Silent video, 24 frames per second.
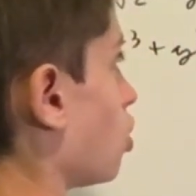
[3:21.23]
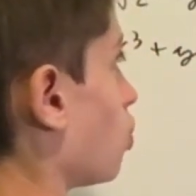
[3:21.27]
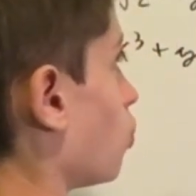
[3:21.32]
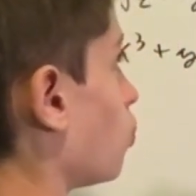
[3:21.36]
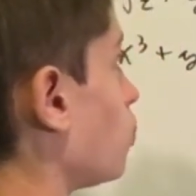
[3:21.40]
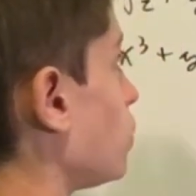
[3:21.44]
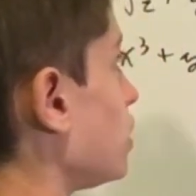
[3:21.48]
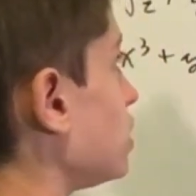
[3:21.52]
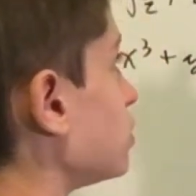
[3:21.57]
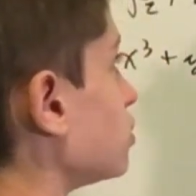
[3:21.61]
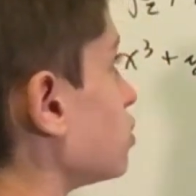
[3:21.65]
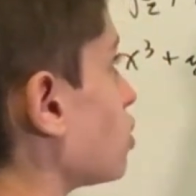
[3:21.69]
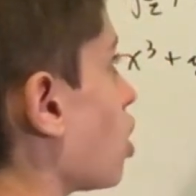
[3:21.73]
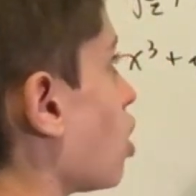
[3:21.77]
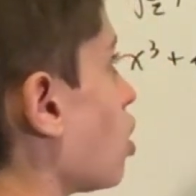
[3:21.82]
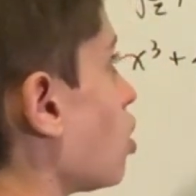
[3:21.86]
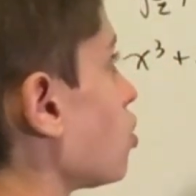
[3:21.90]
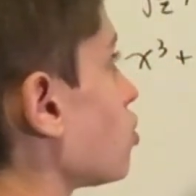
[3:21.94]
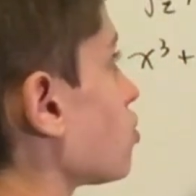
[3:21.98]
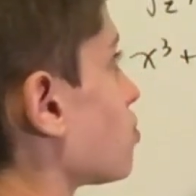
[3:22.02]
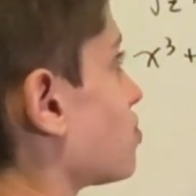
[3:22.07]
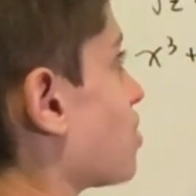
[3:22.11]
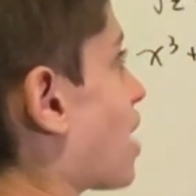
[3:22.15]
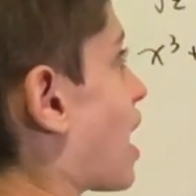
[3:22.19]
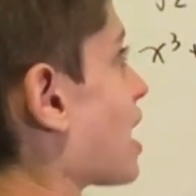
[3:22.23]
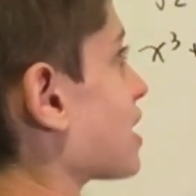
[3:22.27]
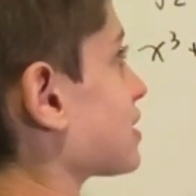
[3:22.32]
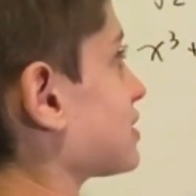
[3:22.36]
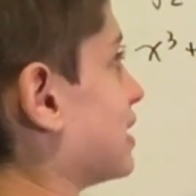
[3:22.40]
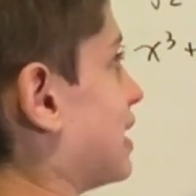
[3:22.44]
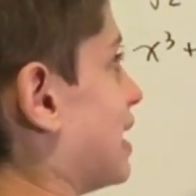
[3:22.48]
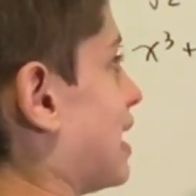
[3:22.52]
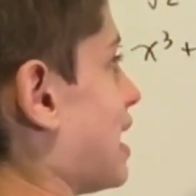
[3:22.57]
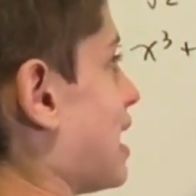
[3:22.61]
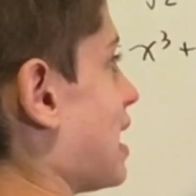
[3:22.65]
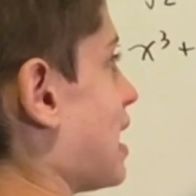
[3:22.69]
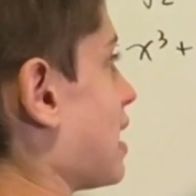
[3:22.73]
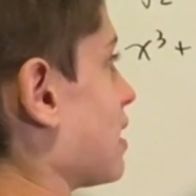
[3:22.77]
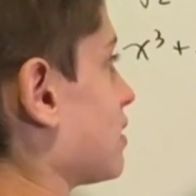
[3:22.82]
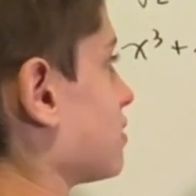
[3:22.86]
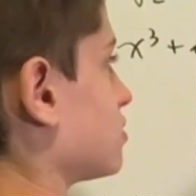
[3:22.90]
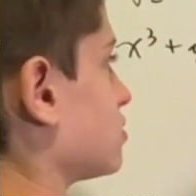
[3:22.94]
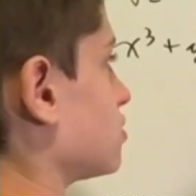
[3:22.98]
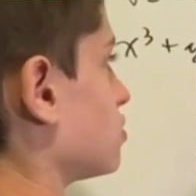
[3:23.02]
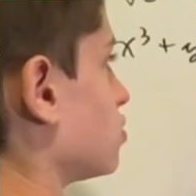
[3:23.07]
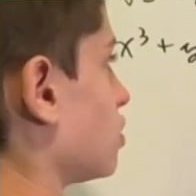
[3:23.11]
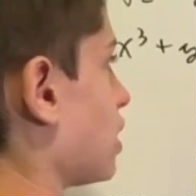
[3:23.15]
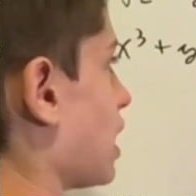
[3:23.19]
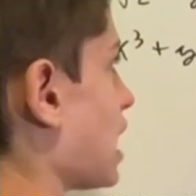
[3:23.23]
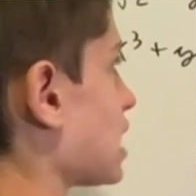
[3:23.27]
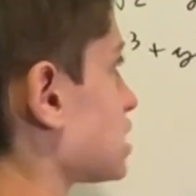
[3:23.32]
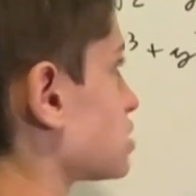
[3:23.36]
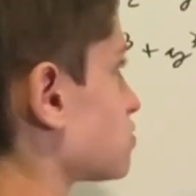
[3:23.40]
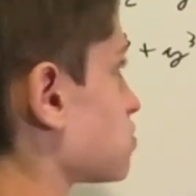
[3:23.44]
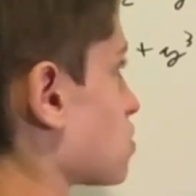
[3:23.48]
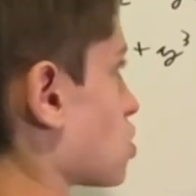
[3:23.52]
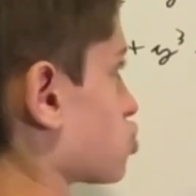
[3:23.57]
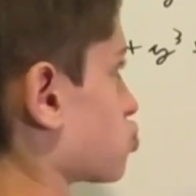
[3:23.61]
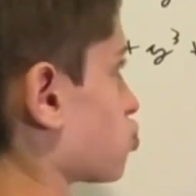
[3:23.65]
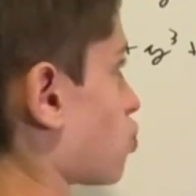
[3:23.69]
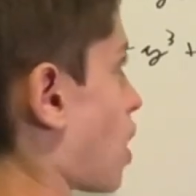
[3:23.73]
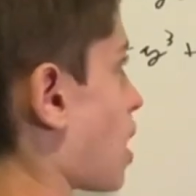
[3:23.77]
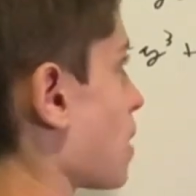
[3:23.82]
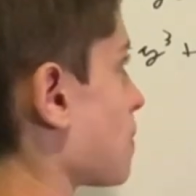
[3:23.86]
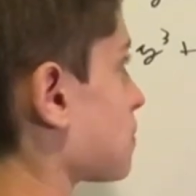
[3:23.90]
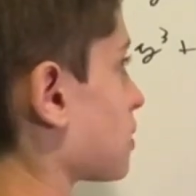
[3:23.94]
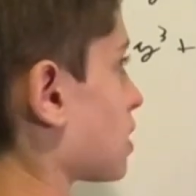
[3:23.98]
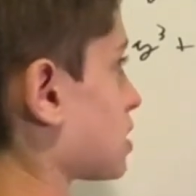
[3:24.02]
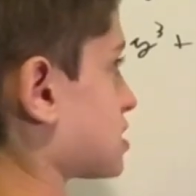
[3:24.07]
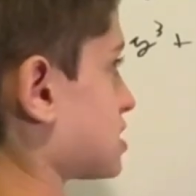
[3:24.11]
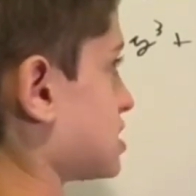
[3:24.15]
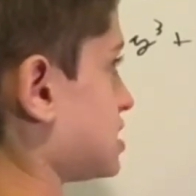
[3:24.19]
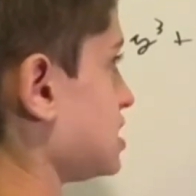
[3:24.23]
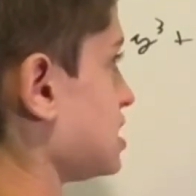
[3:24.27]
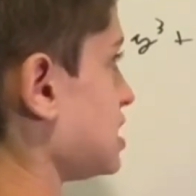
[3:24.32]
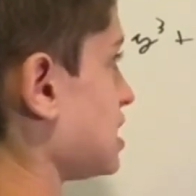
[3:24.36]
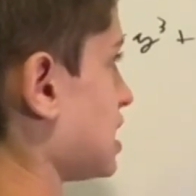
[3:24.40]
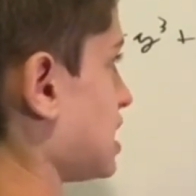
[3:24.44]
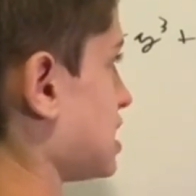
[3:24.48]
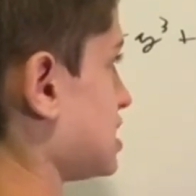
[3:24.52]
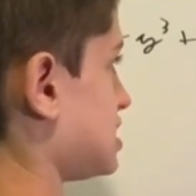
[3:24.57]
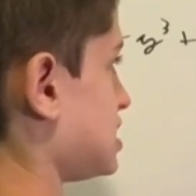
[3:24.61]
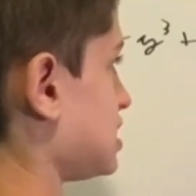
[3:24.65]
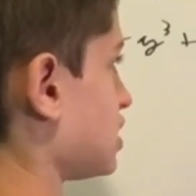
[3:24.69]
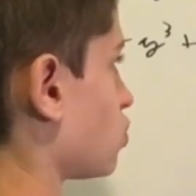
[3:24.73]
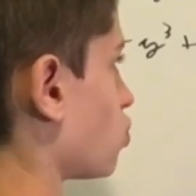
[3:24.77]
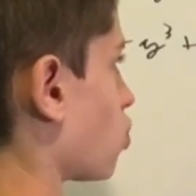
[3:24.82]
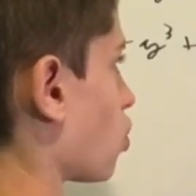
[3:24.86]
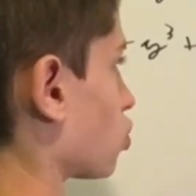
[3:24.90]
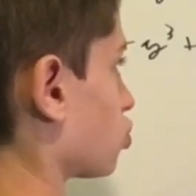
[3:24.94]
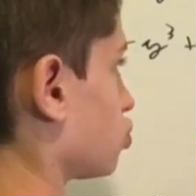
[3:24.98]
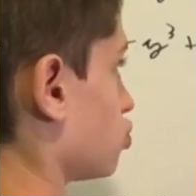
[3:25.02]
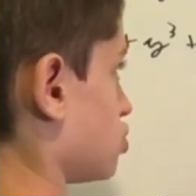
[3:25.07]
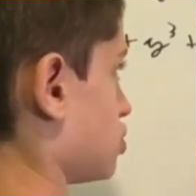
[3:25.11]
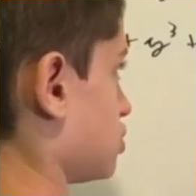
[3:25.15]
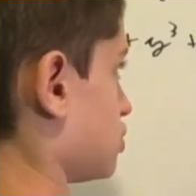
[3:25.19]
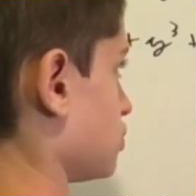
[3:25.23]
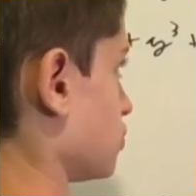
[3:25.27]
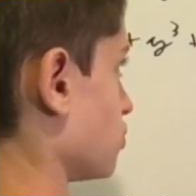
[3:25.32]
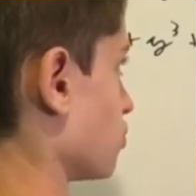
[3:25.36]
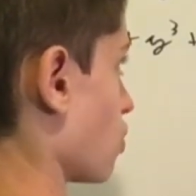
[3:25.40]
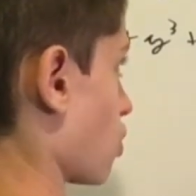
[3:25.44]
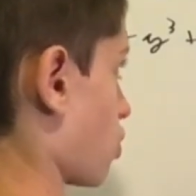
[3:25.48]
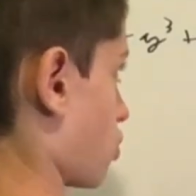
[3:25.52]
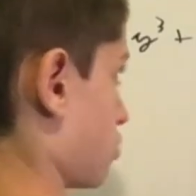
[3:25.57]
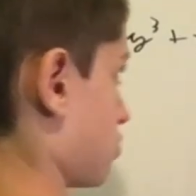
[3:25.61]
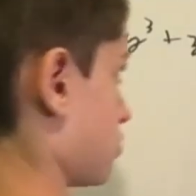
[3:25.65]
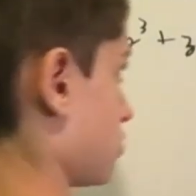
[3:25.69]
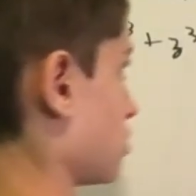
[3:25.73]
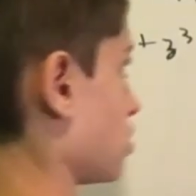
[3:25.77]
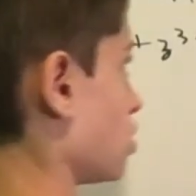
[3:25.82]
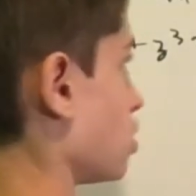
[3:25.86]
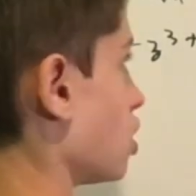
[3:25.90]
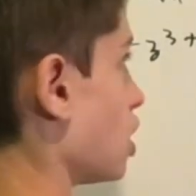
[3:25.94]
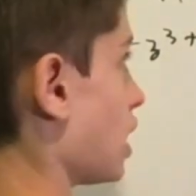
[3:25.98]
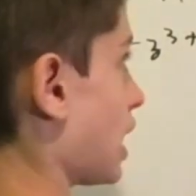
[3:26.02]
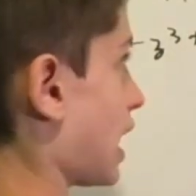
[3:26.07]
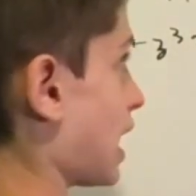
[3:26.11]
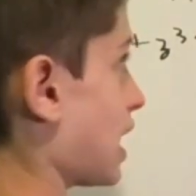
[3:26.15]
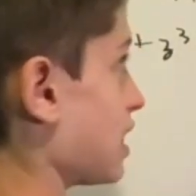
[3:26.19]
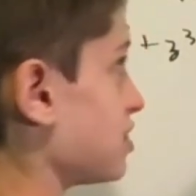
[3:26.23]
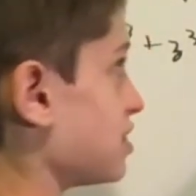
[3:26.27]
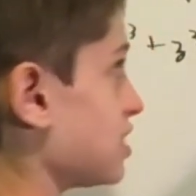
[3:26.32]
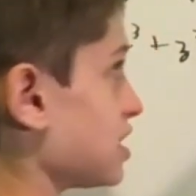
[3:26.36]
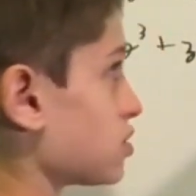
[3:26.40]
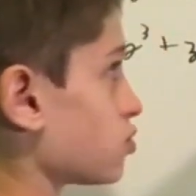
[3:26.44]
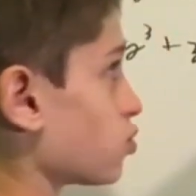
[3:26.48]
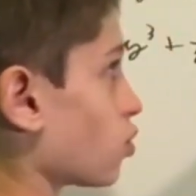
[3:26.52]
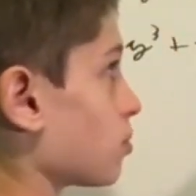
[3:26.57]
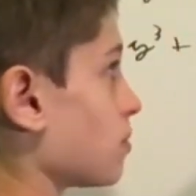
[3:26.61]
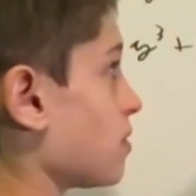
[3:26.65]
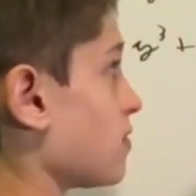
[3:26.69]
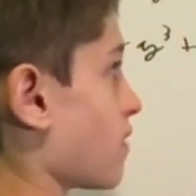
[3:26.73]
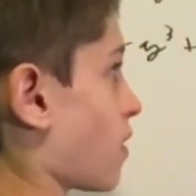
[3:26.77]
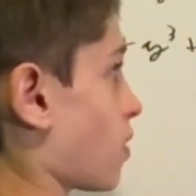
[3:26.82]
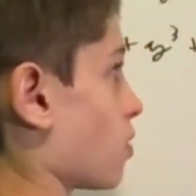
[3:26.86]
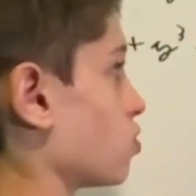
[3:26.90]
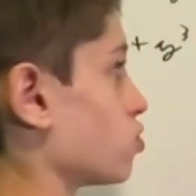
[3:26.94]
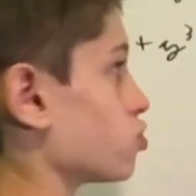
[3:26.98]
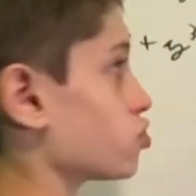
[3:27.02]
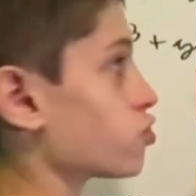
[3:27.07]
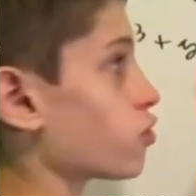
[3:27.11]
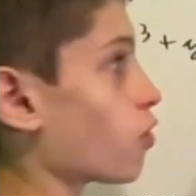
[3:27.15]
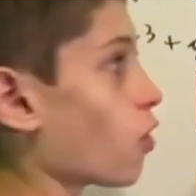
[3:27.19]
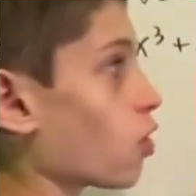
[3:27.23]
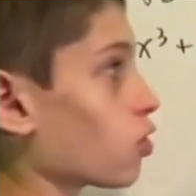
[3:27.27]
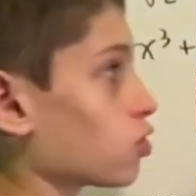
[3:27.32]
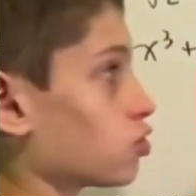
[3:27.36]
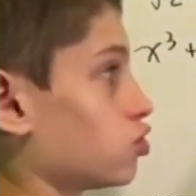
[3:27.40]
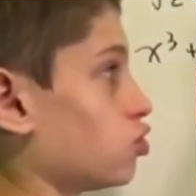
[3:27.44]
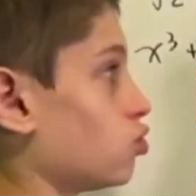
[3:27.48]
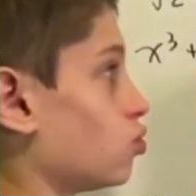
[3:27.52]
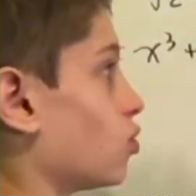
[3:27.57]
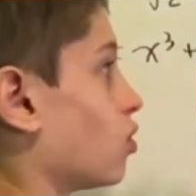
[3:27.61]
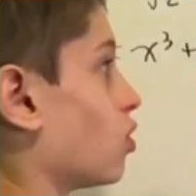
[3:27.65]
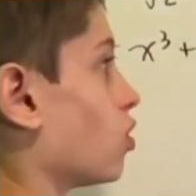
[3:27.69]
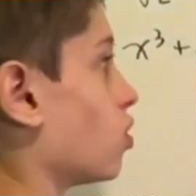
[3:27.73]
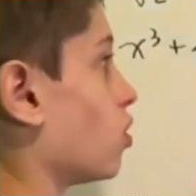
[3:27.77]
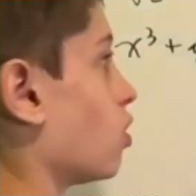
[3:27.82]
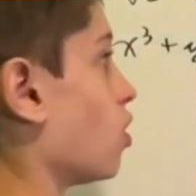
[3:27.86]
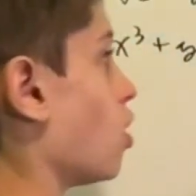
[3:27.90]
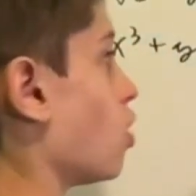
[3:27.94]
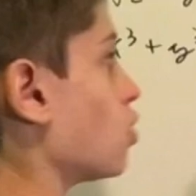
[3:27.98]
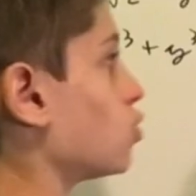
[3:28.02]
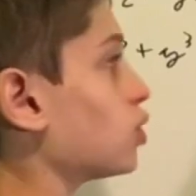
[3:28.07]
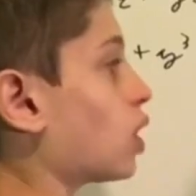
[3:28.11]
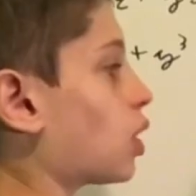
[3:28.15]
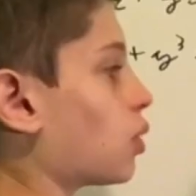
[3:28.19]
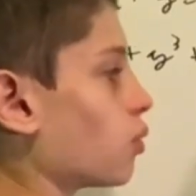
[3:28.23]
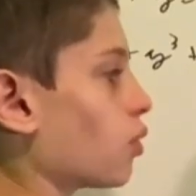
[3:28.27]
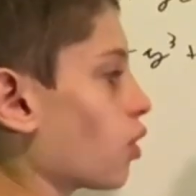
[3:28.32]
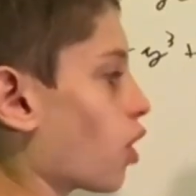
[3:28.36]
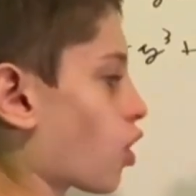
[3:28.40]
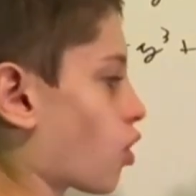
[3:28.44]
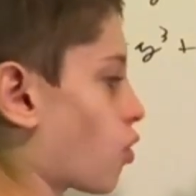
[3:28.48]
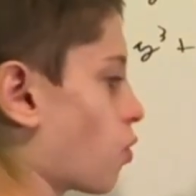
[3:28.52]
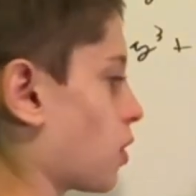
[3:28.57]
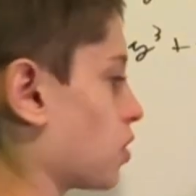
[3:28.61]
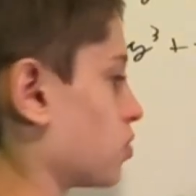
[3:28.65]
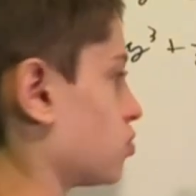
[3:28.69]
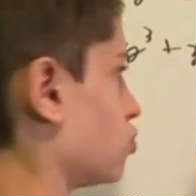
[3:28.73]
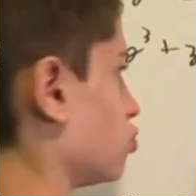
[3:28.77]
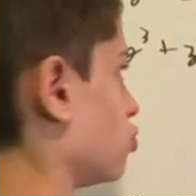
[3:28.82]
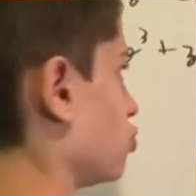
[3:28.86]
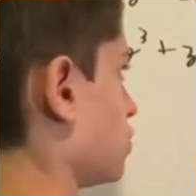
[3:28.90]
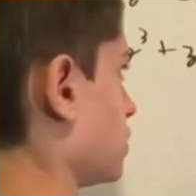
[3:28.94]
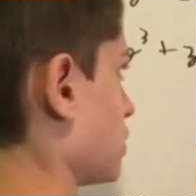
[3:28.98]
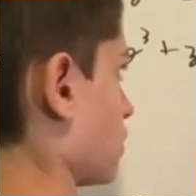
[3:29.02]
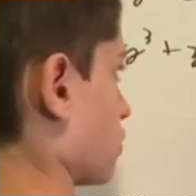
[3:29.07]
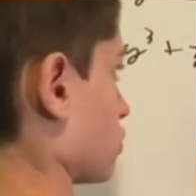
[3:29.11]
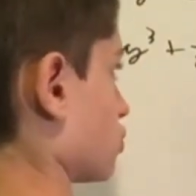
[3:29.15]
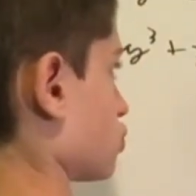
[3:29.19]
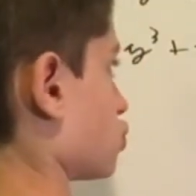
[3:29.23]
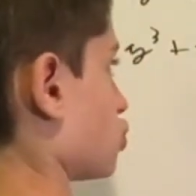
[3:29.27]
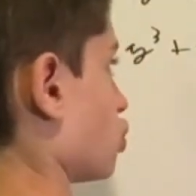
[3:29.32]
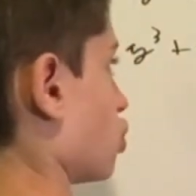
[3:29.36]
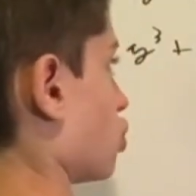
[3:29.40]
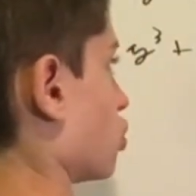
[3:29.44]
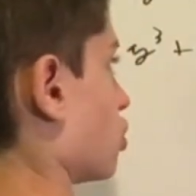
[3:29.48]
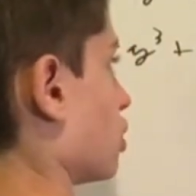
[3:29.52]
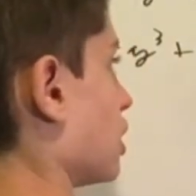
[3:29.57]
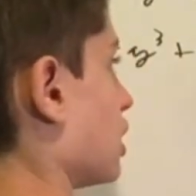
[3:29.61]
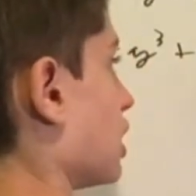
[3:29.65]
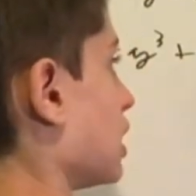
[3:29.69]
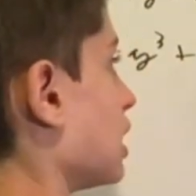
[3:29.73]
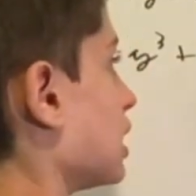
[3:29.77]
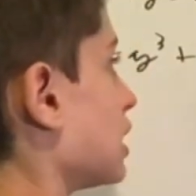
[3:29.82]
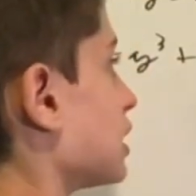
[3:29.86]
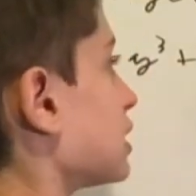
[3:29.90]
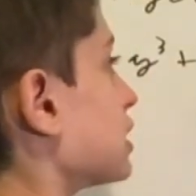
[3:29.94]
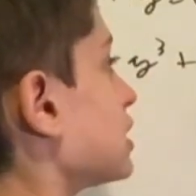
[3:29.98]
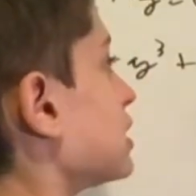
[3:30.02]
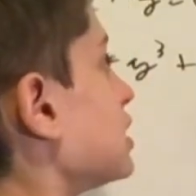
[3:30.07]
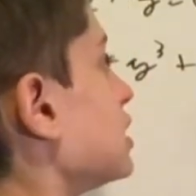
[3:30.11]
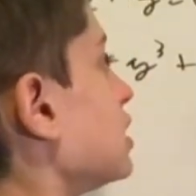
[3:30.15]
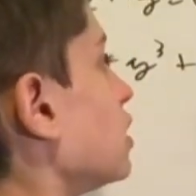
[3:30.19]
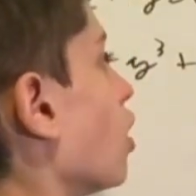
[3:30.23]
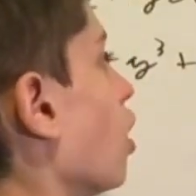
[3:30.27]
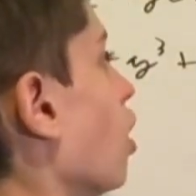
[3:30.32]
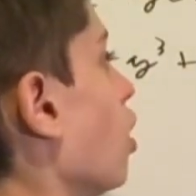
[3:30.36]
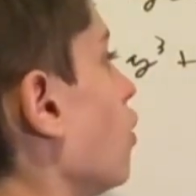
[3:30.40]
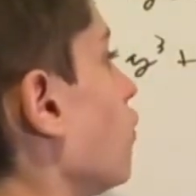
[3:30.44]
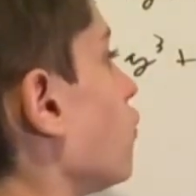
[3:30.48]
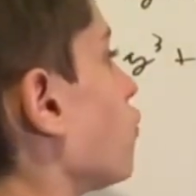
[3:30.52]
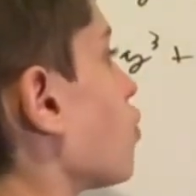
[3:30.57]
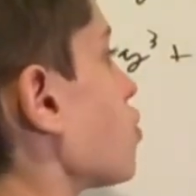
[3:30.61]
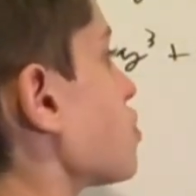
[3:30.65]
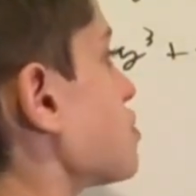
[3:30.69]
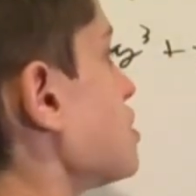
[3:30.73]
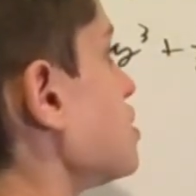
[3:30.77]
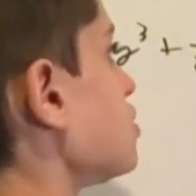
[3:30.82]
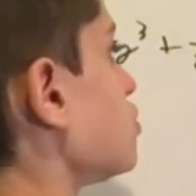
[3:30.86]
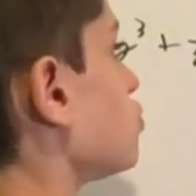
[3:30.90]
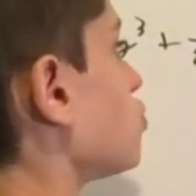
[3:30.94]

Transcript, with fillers: we know that x plus y plus z is equal to 0, and this will be very useful to what we are going to do here. So here, for these